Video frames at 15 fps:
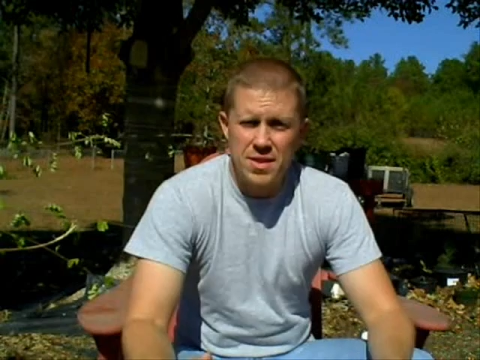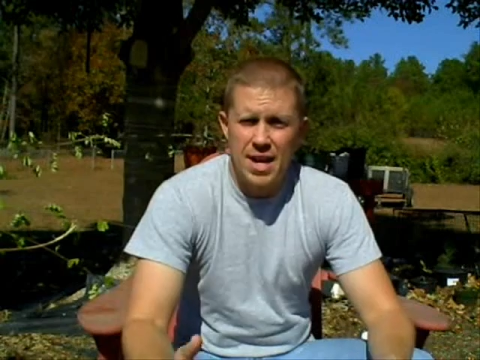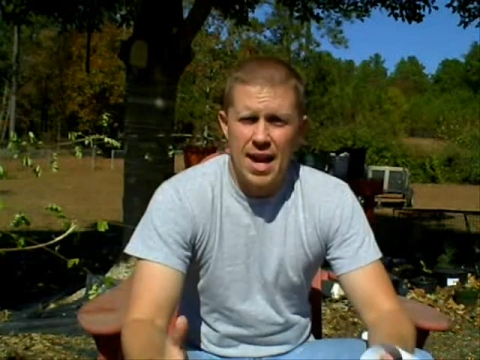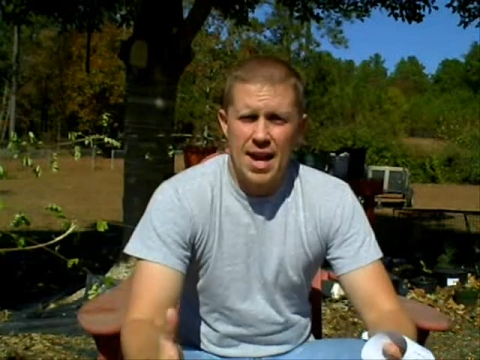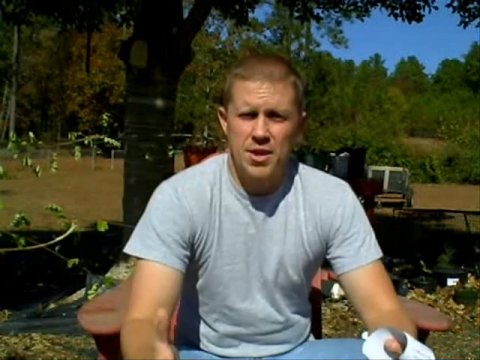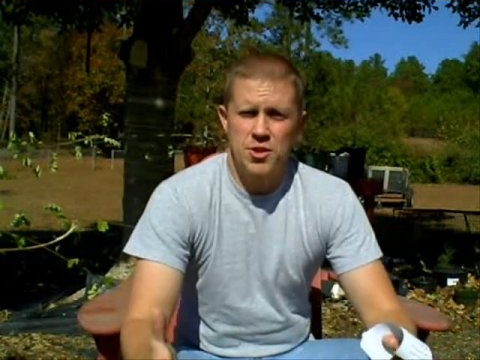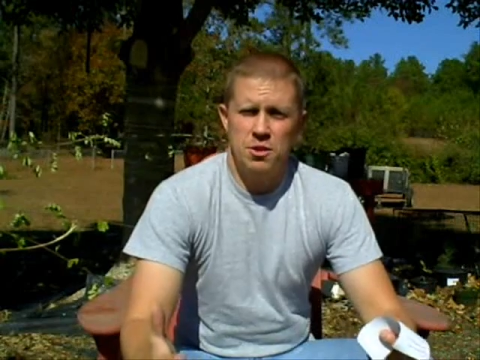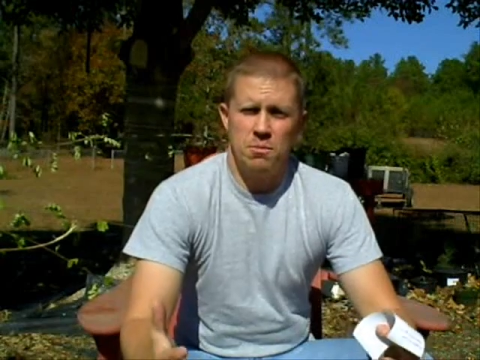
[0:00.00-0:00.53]
that
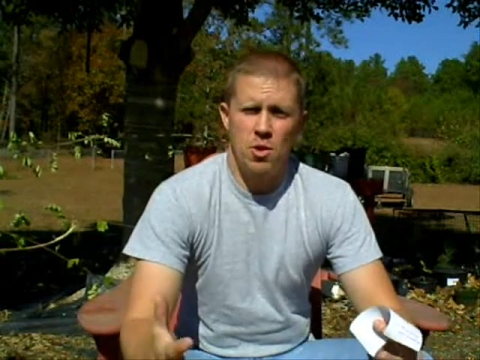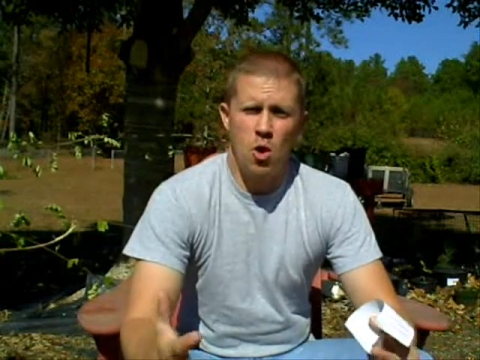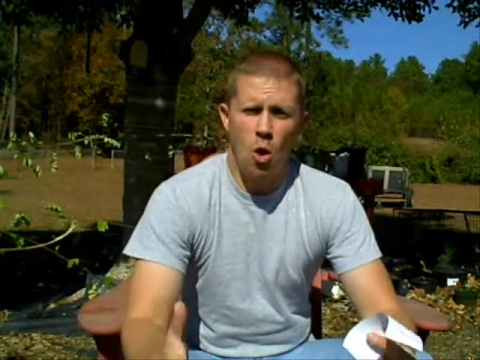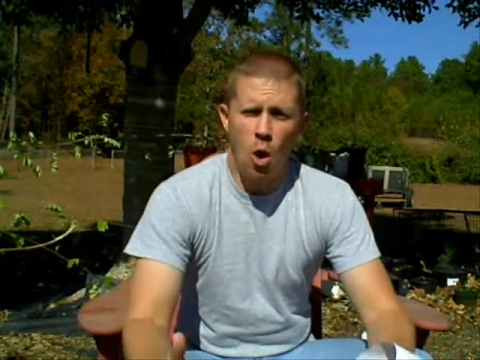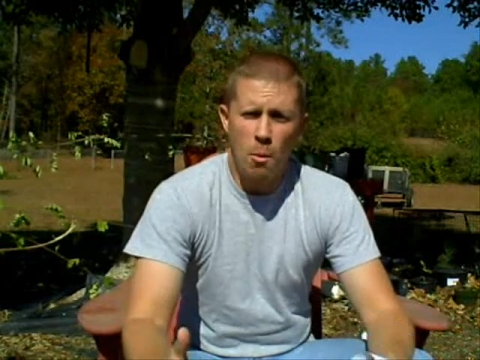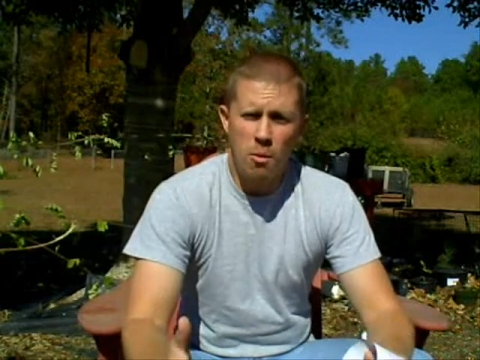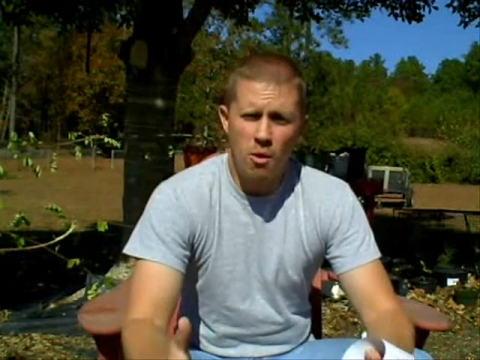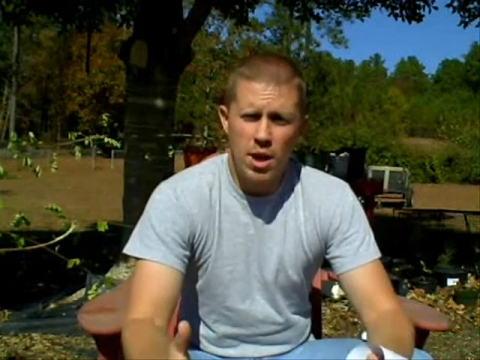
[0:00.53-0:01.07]
has some
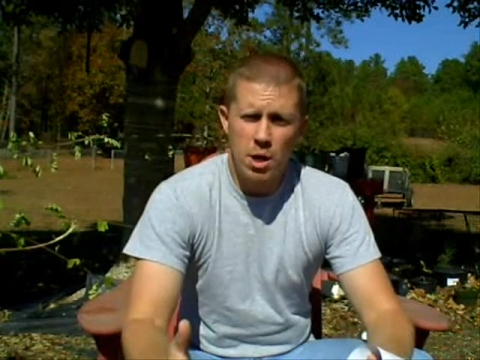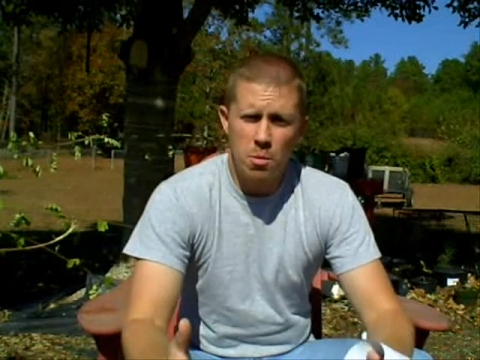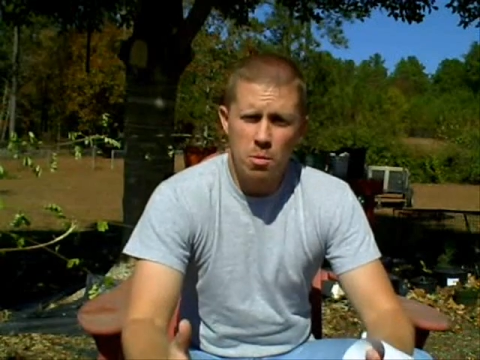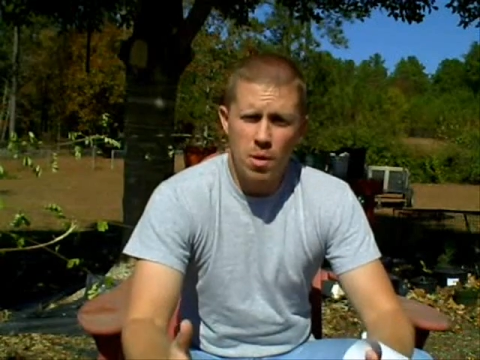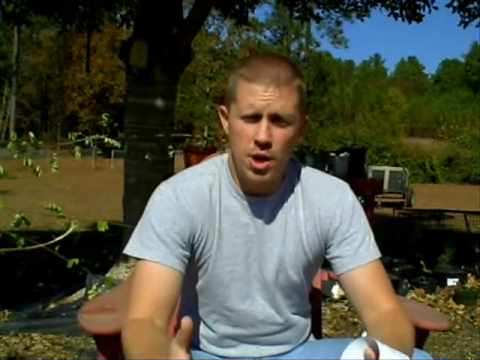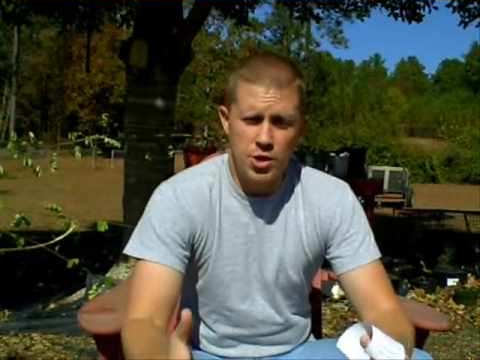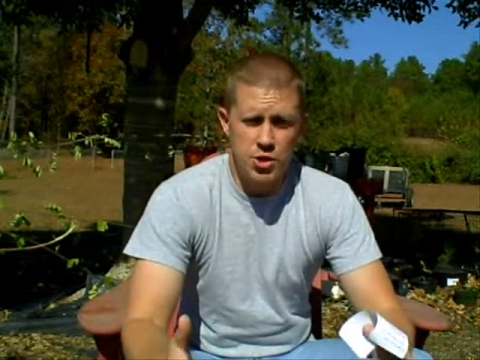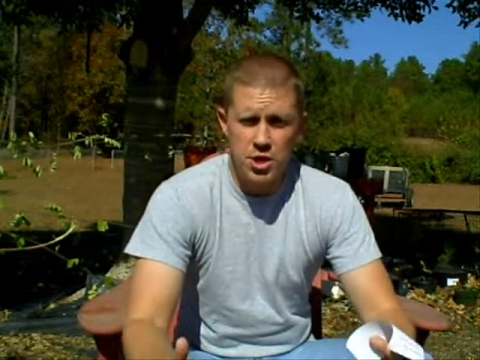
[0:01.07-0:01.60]
carburetor
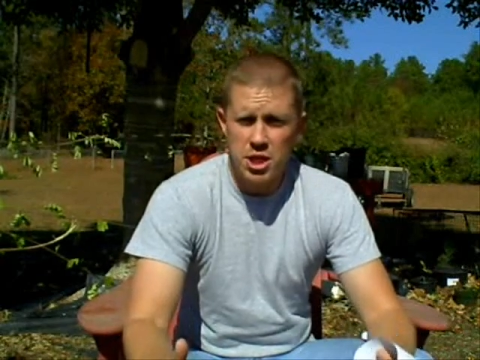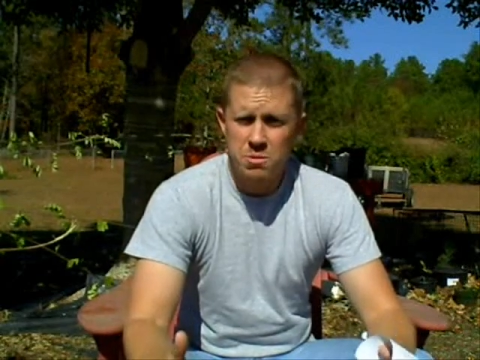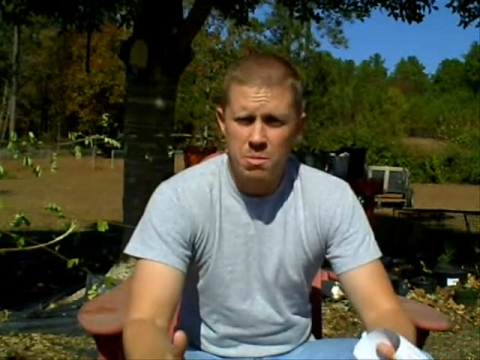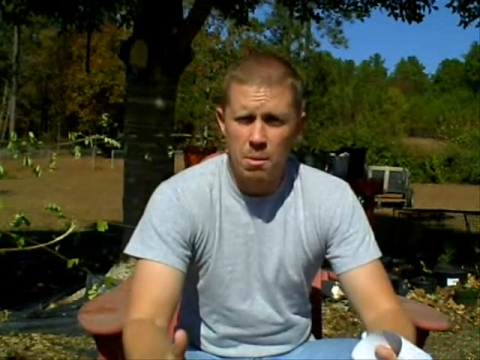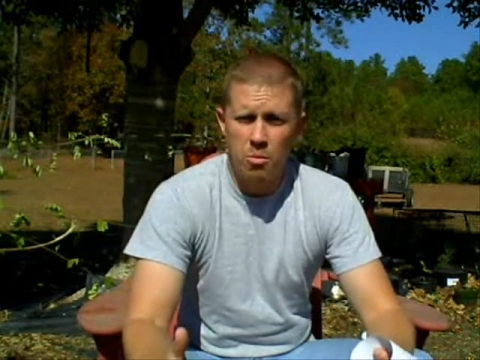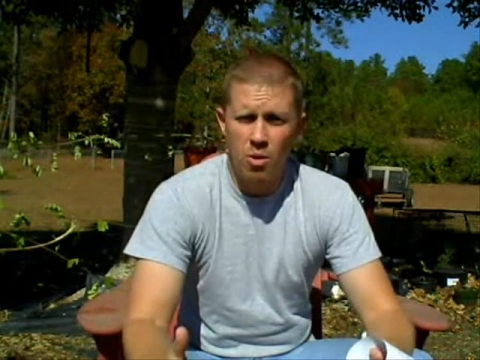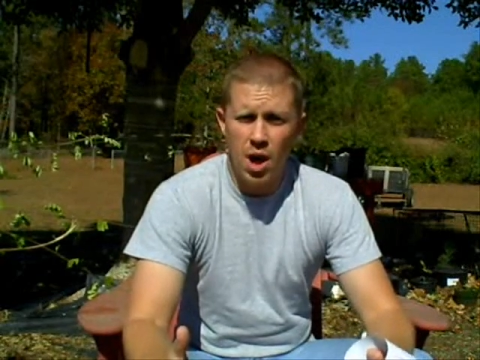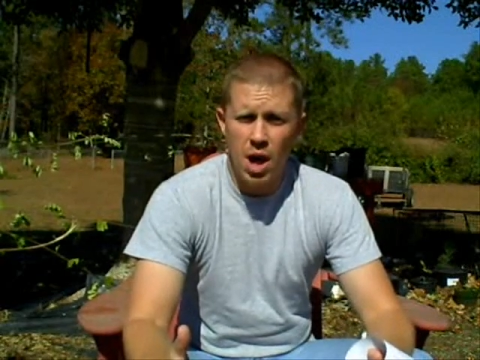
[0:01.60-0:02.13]

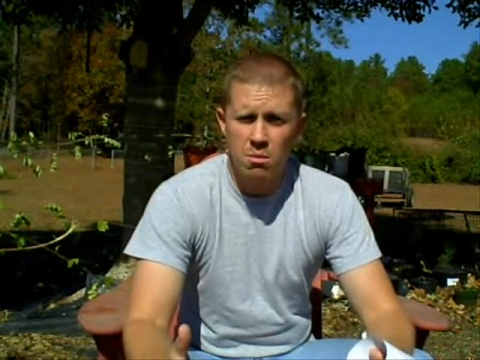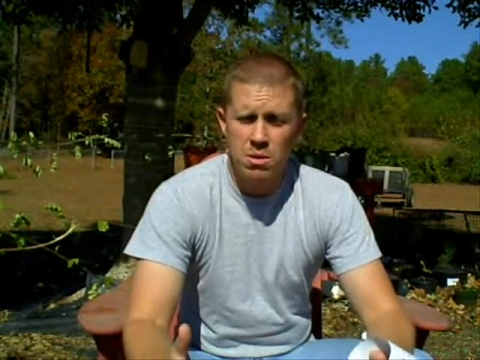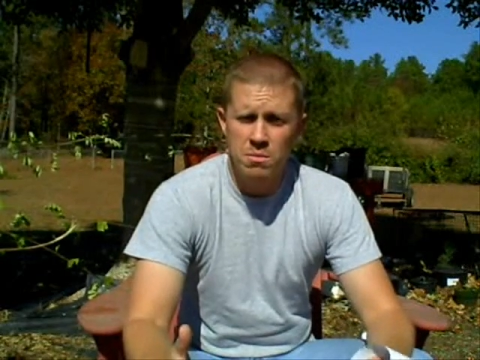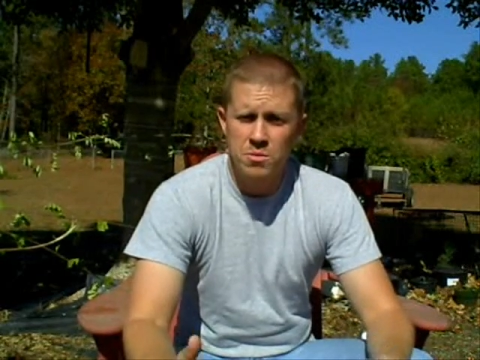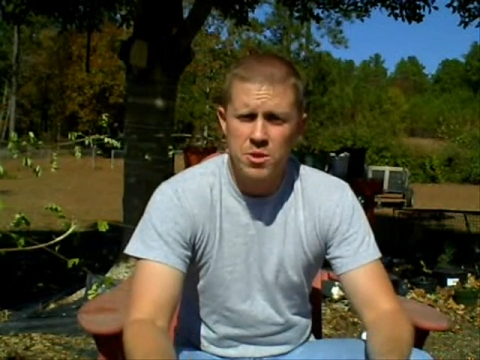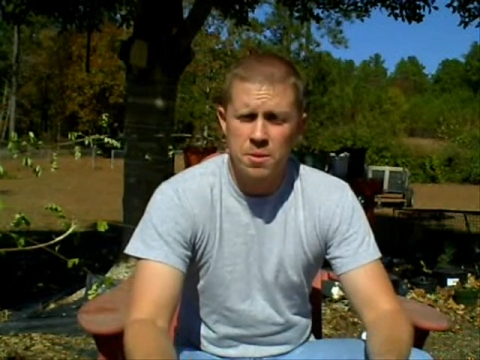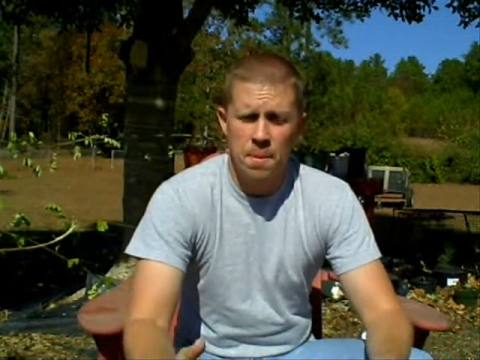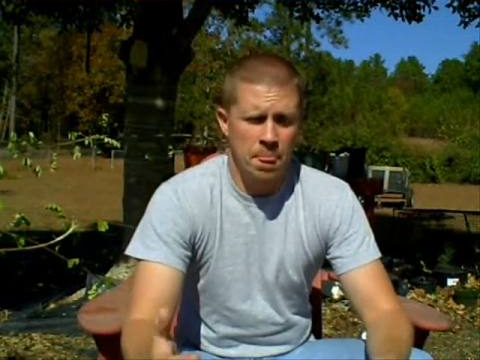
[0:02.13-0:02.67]
adjustment
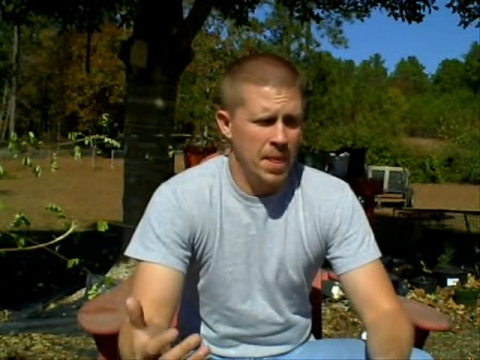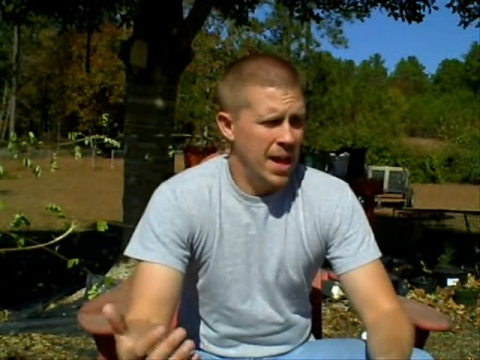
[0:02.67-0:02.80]
problems,